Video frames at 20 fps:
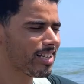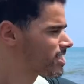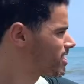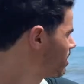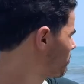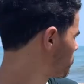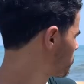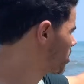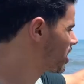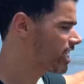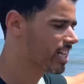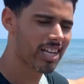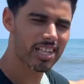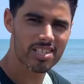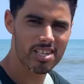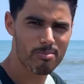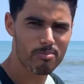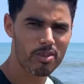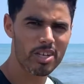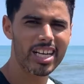some really,
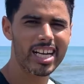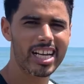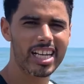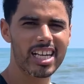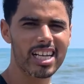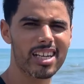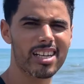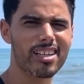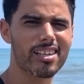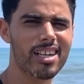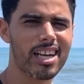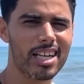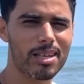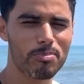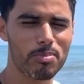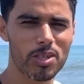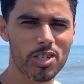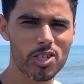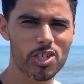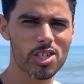some really clean like
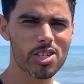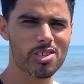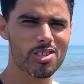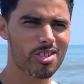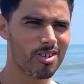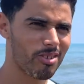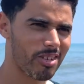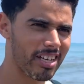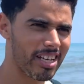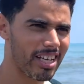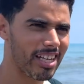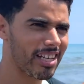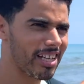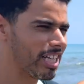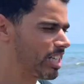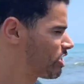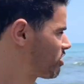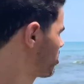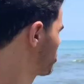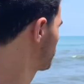beaches, so you can
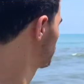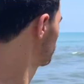enjoy